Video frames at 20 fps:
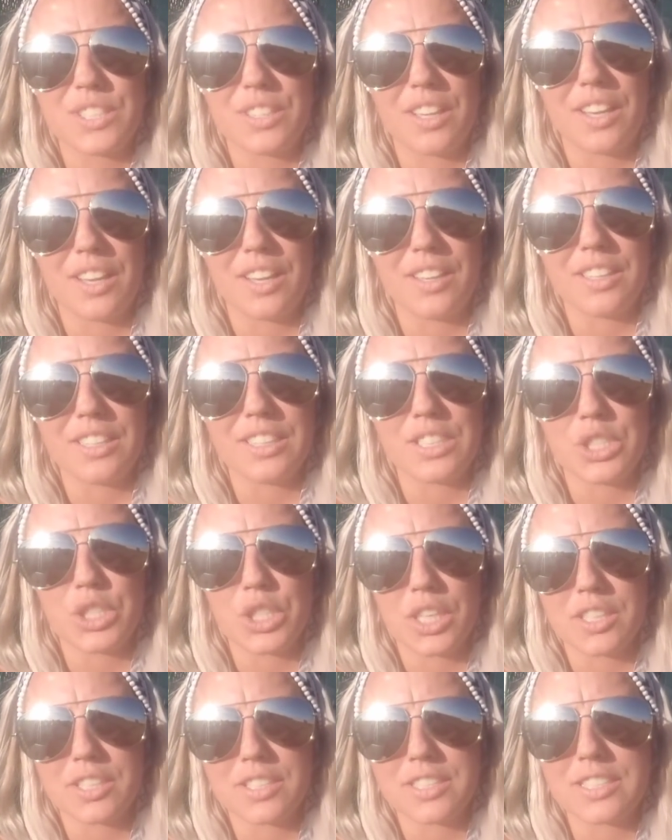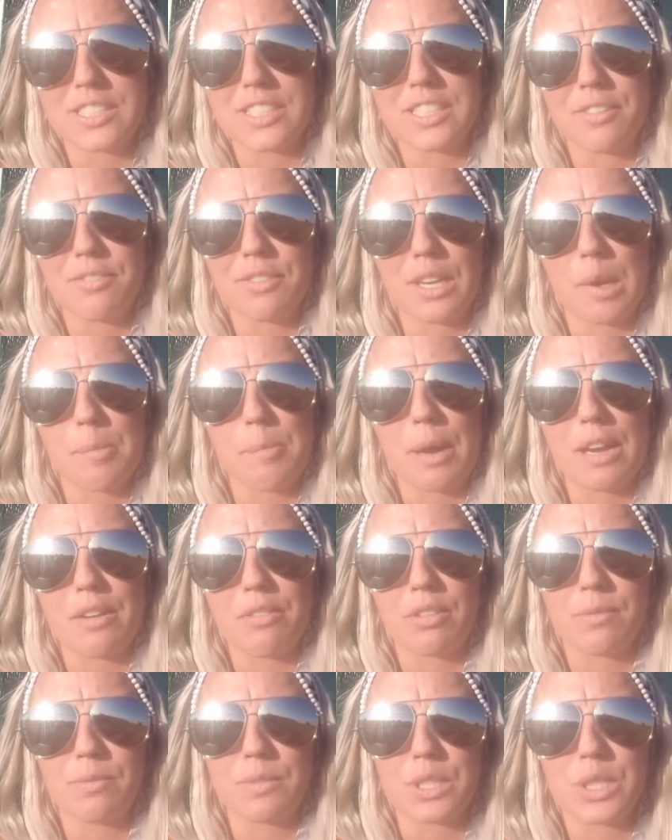and jugs and stuff that I buy
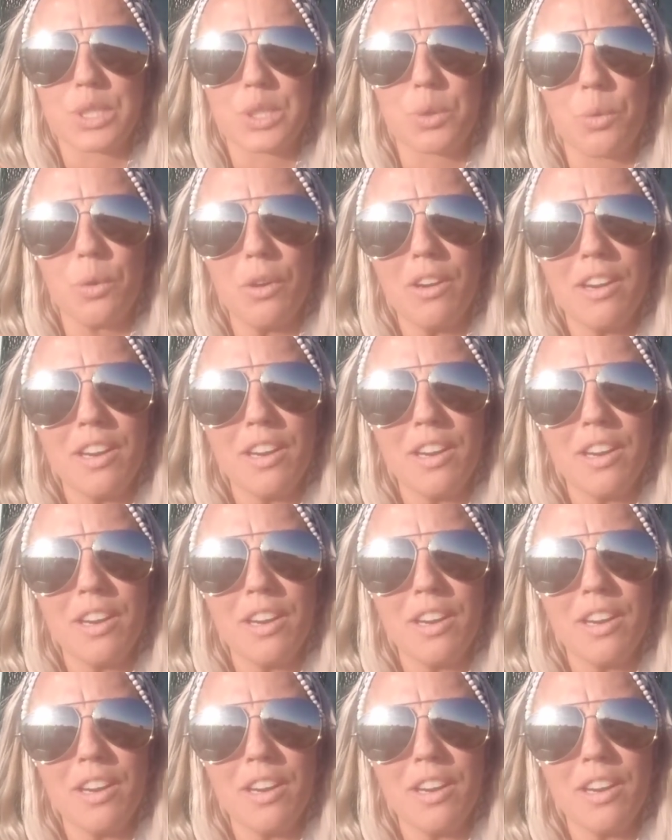from the store,